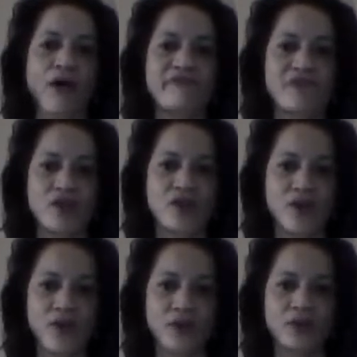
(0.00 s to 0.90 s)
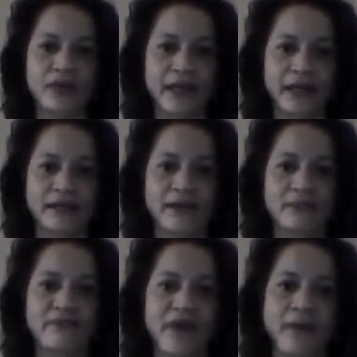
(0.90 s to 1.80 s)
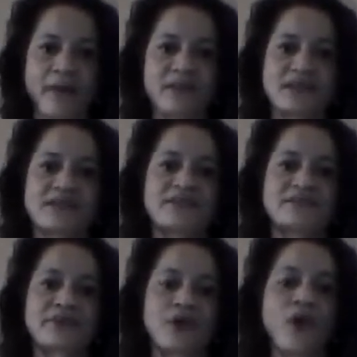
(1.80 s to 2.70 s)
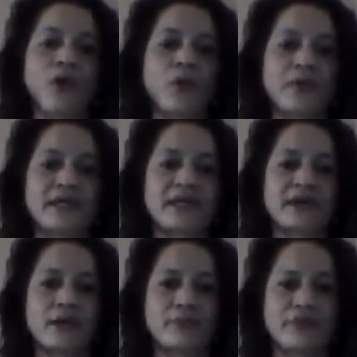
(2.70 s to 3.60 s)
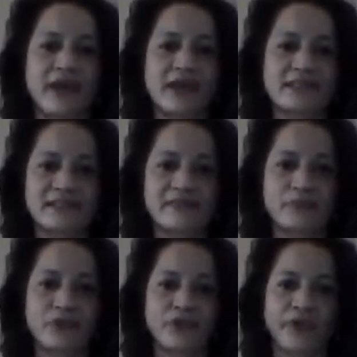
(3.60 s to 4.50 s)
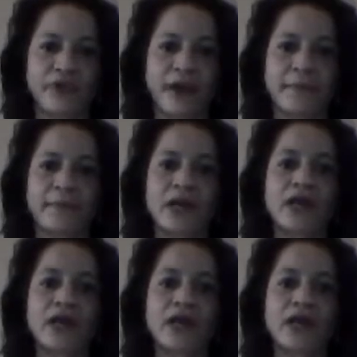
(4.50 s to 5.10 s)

of low-income families with a comprehensive program